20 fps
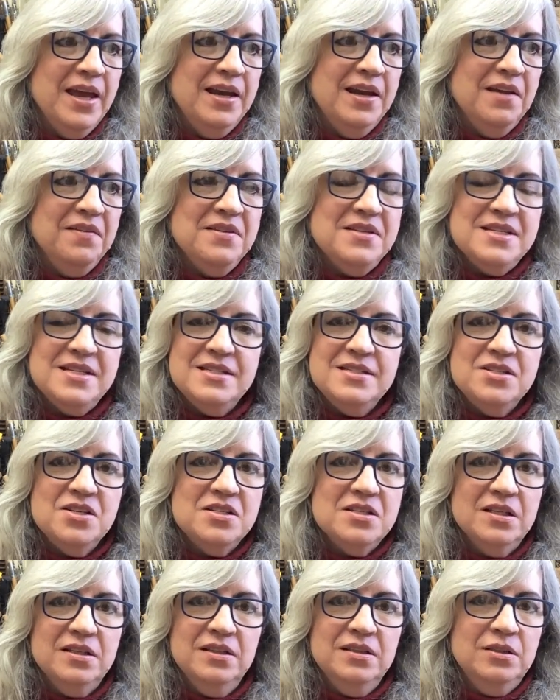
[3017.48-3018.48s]
Now this is
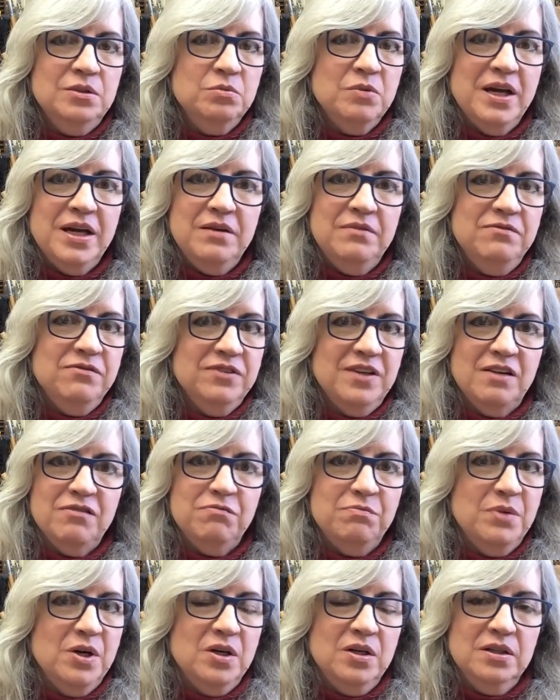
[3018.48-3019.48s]
just a little red
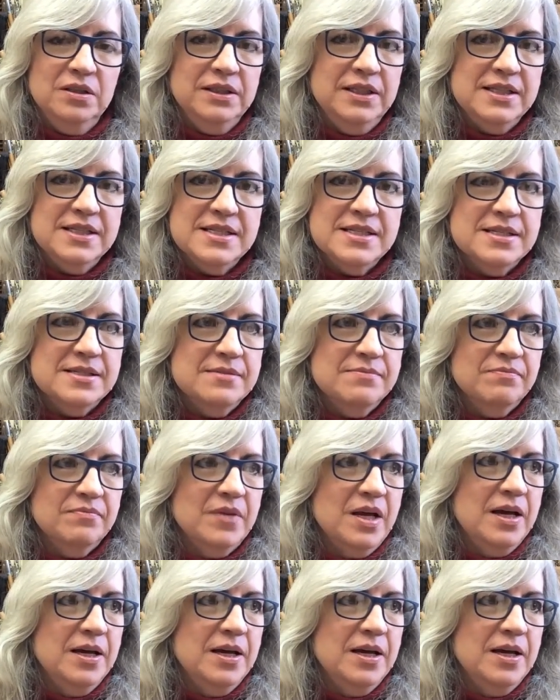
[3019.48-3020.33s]
fluff ball. It's